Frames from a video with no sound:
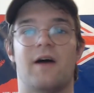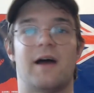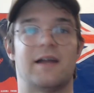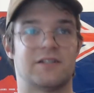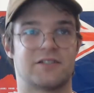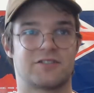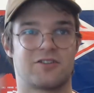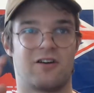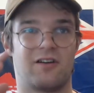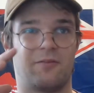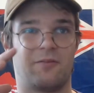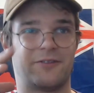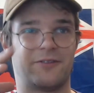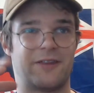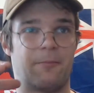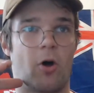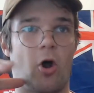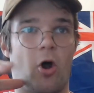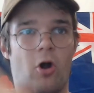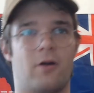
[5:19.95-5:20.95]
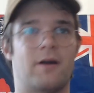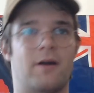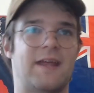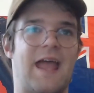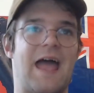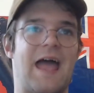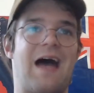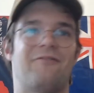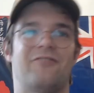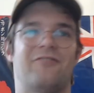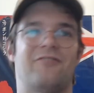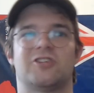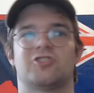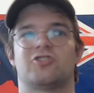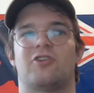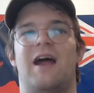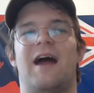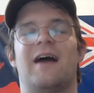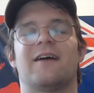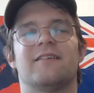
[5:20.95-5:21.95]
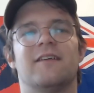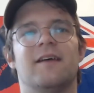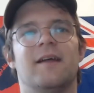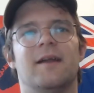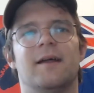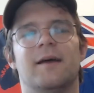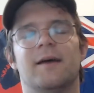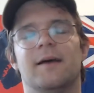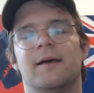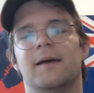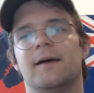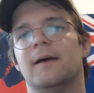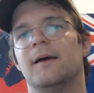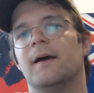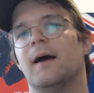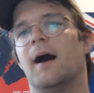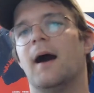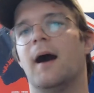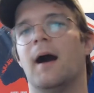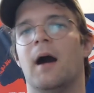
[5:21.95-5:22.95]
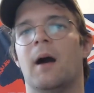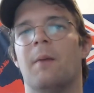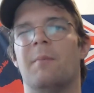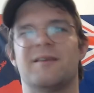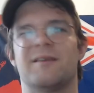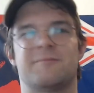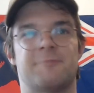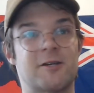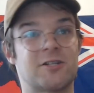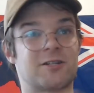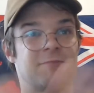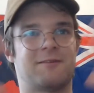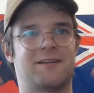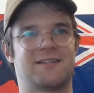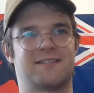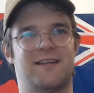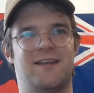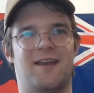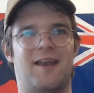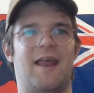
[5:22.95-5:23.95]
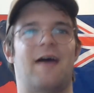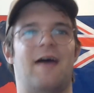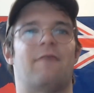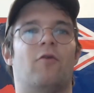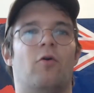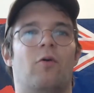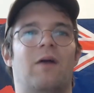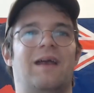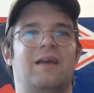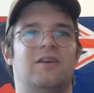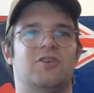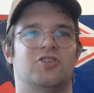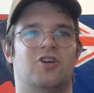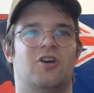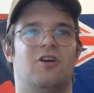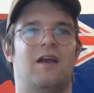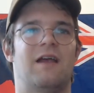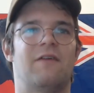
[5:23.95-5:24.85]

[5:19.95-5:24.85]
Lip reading: I just started with them already having tracked it, especially because I didn't have a ranger.